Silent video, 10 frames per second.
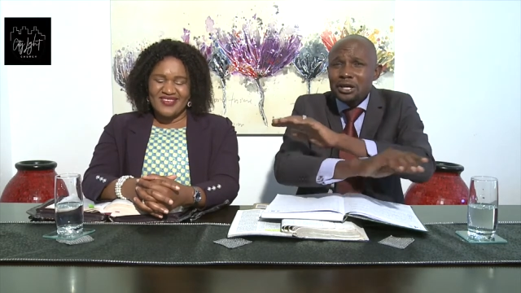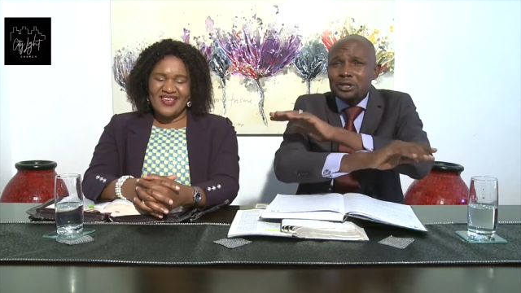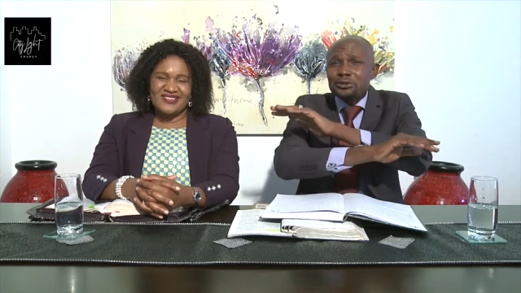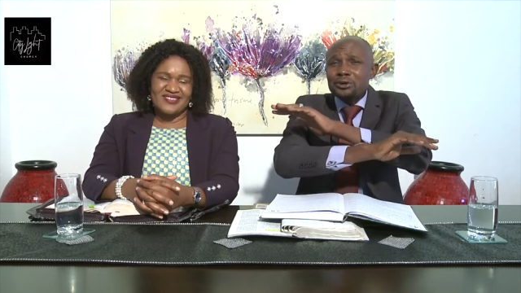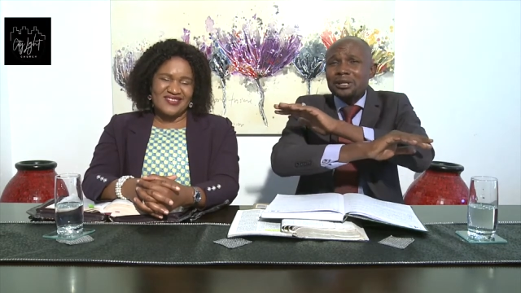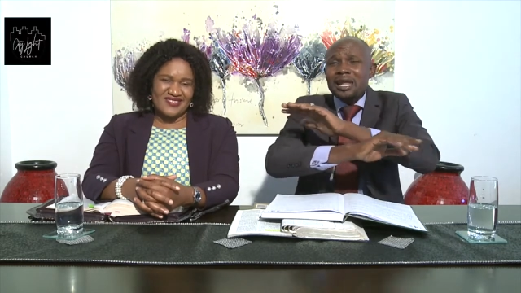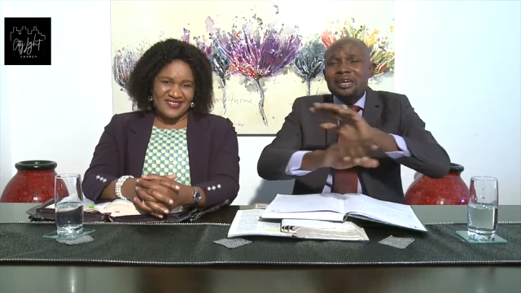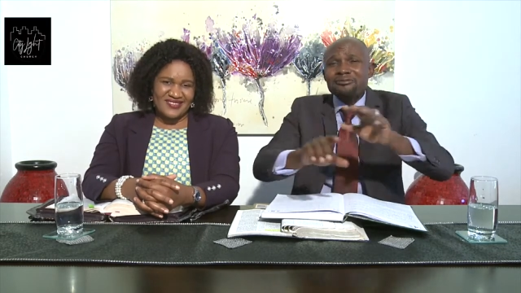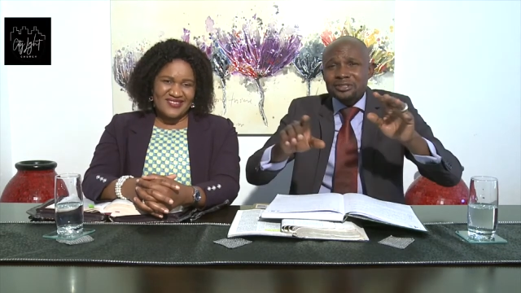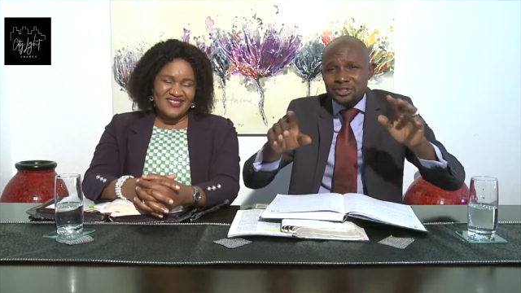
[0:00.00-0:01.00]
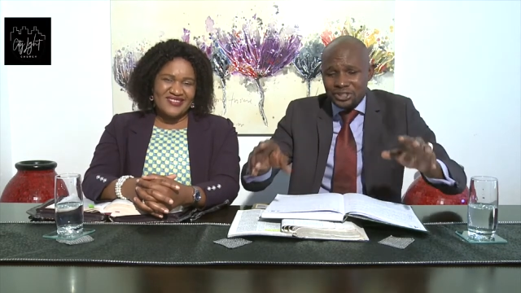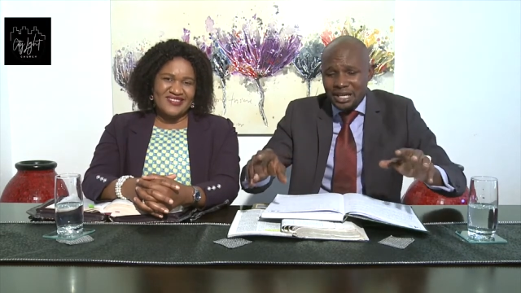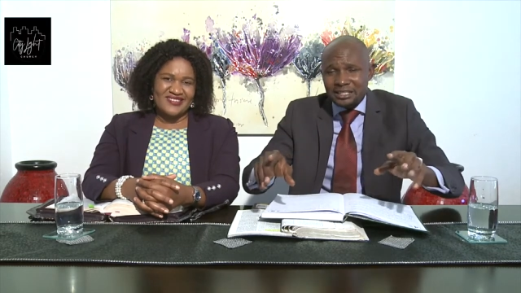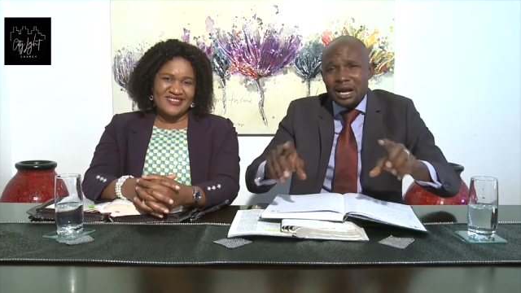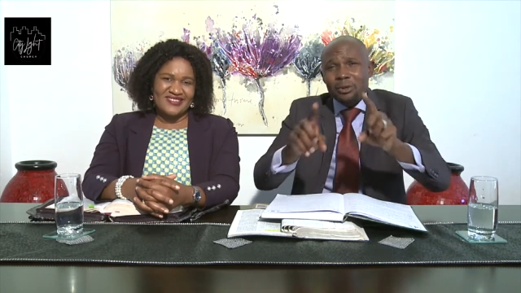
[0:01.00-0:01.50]
Speaker 1: Yes. Your life has
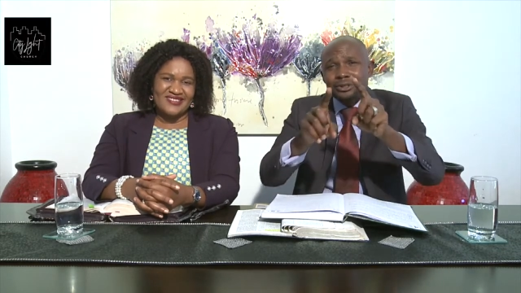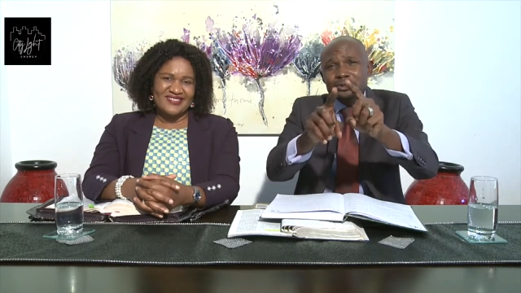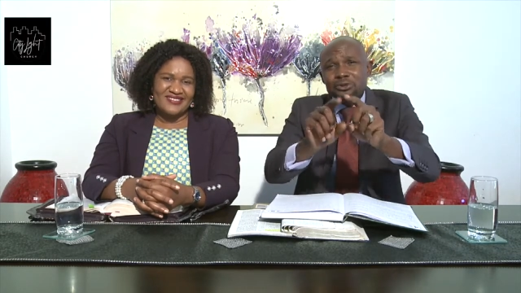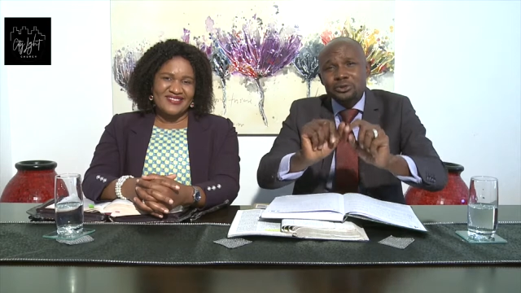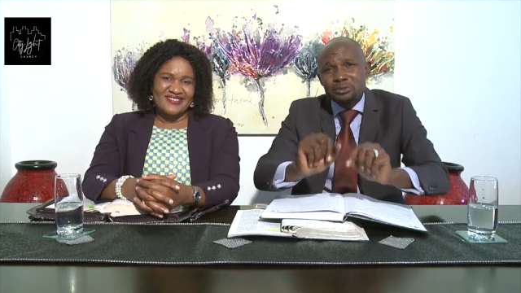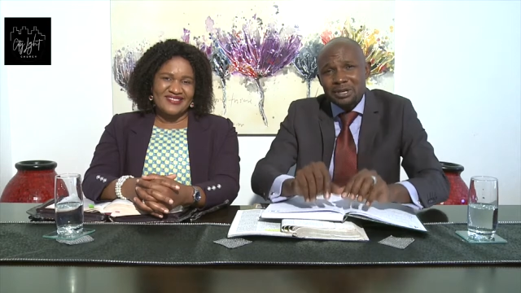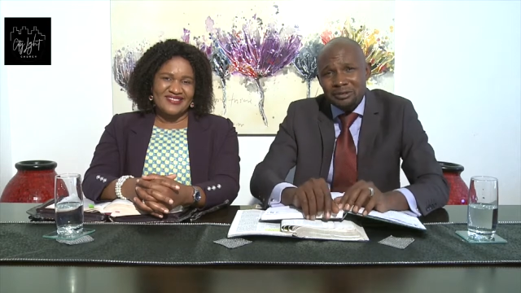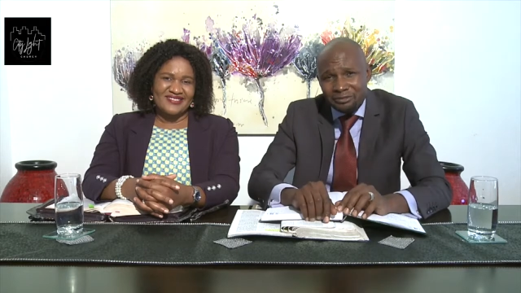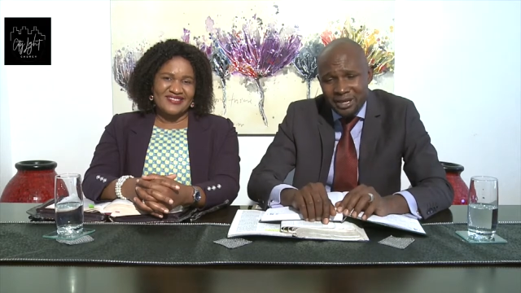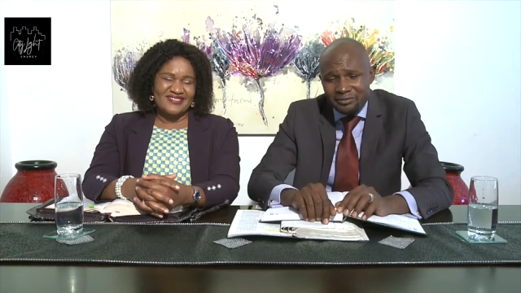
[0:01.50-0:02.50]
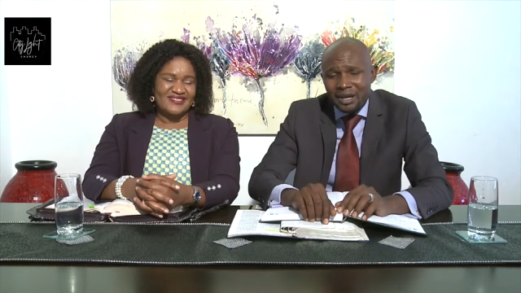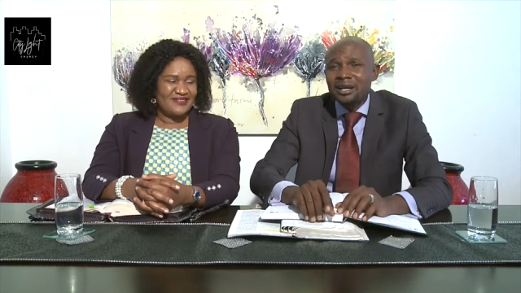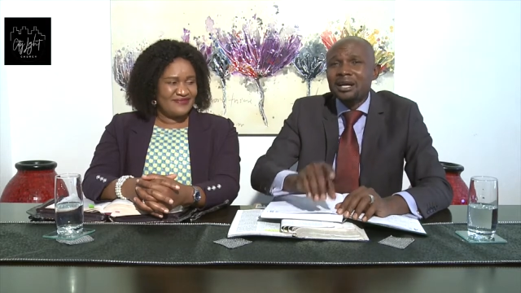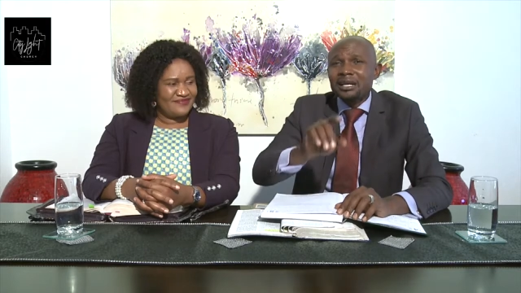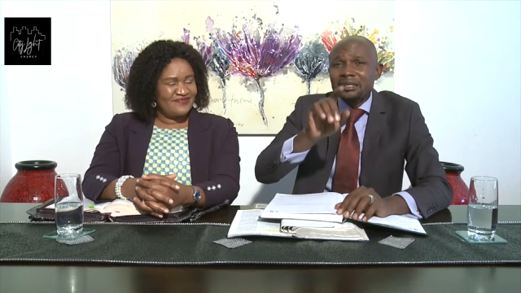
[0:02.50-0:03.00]
changed. I want you to do me a
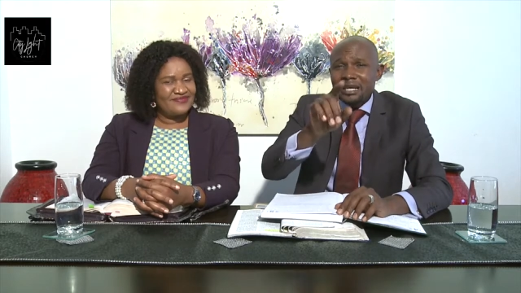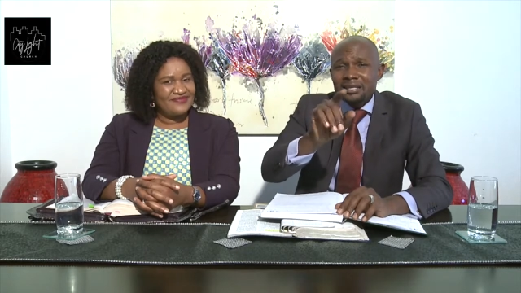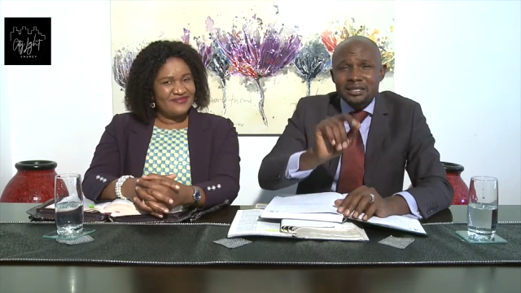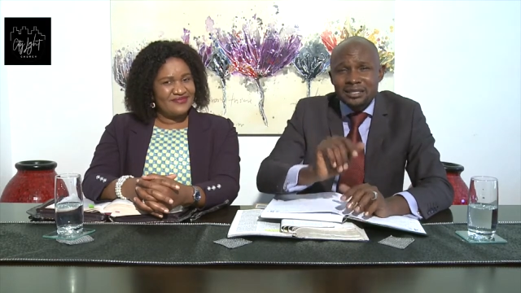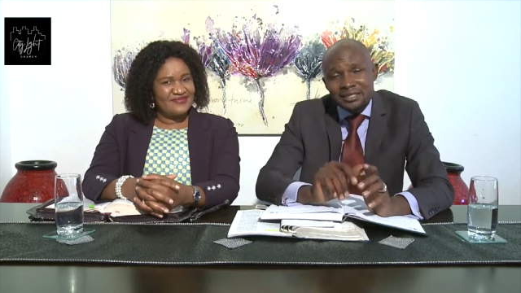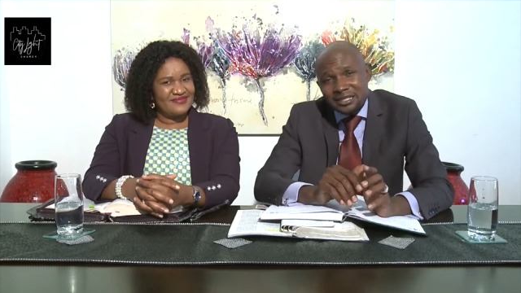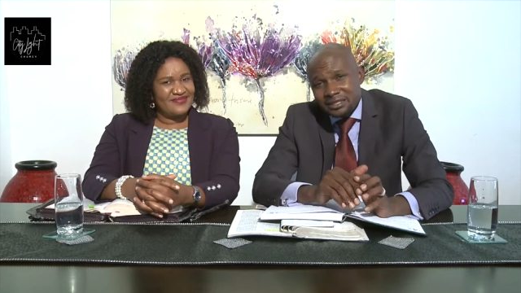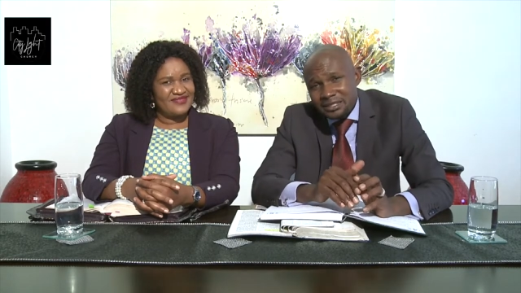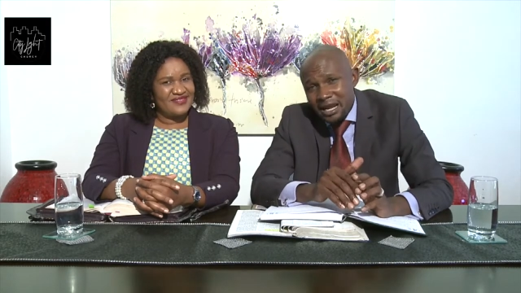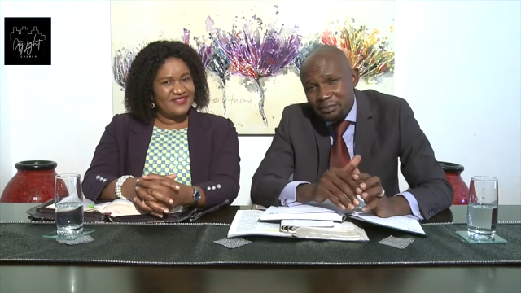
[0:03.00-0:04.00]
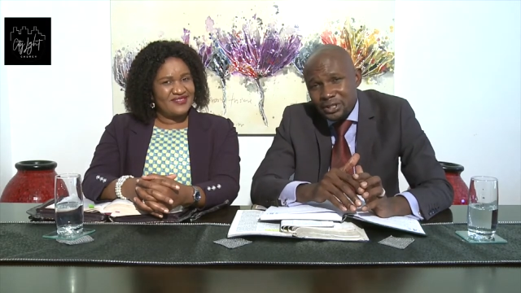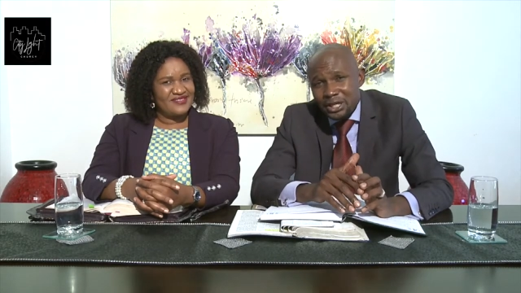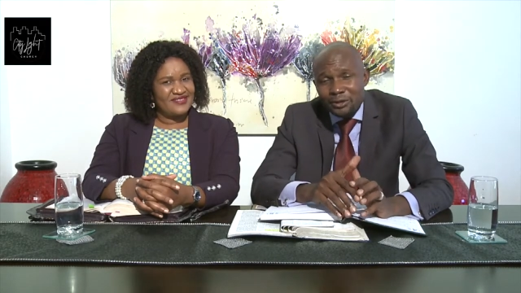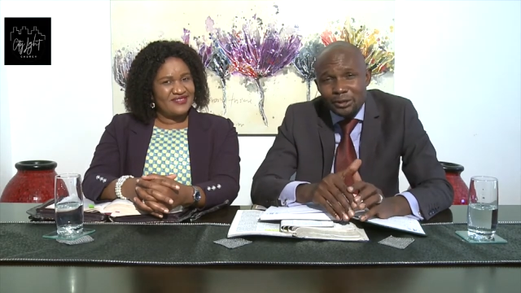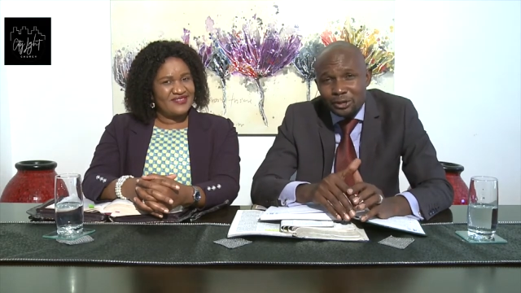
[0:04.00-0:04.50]
favor. Get the details that are
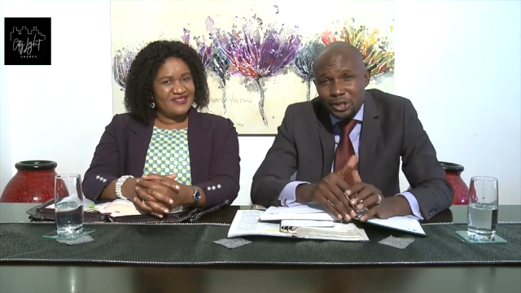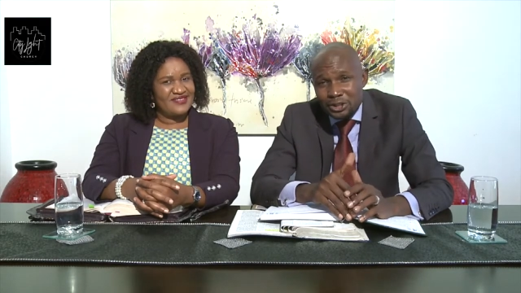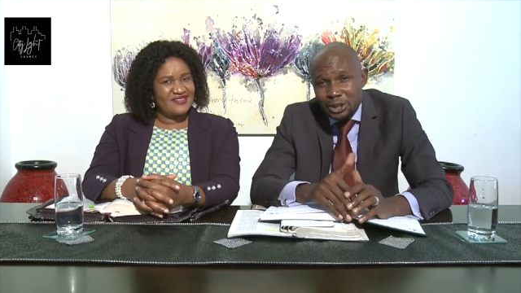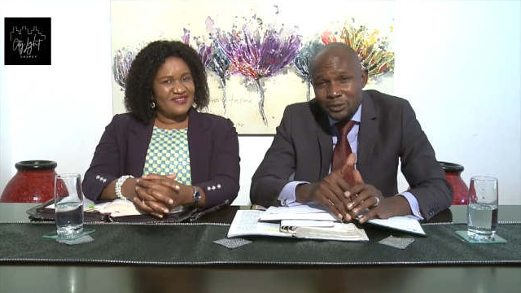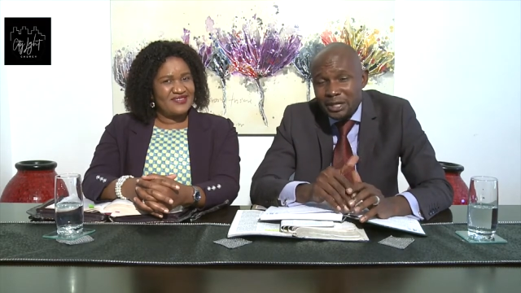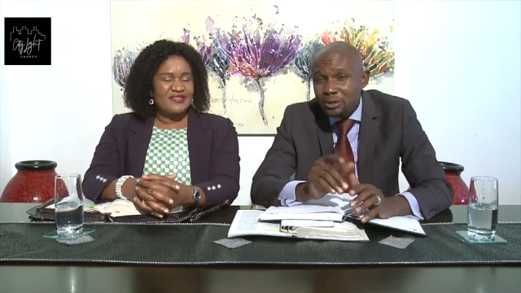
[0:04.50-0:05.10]
appearing on your screen